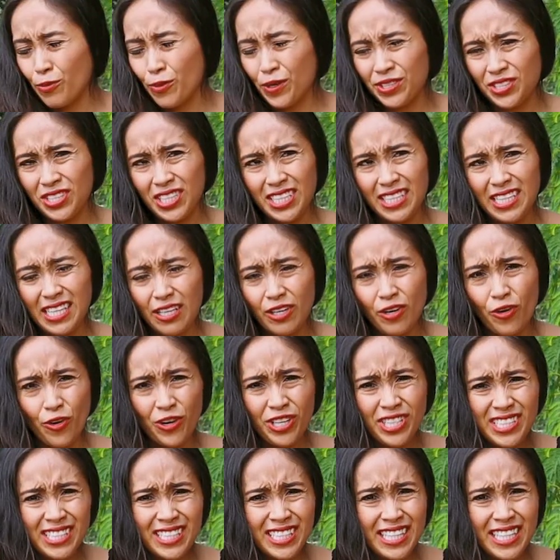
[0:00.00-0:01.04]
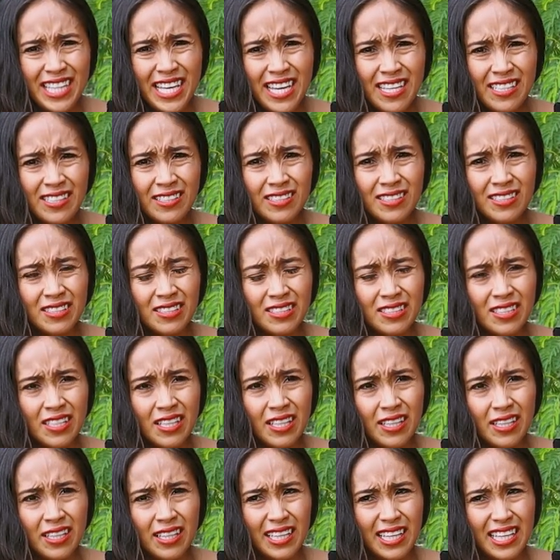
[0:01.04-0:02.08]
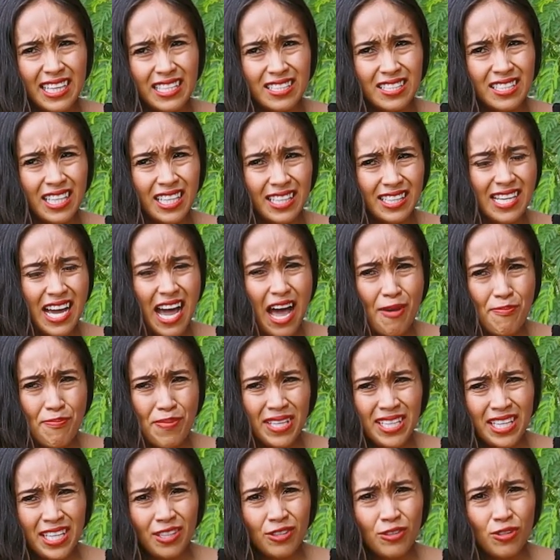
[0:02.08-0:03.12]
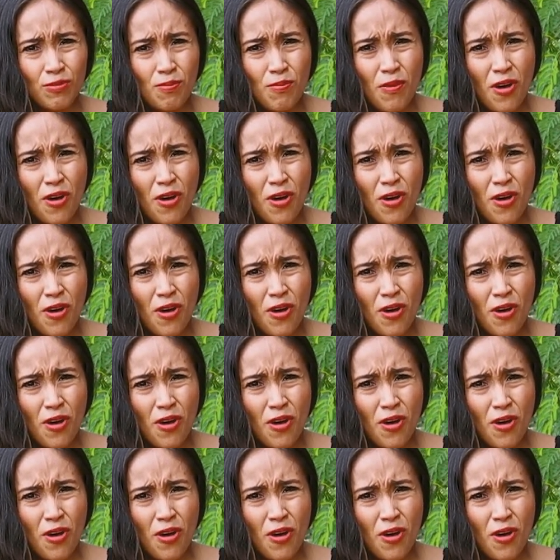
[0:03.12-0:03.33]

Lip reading: was it a coincidence? Is it happening too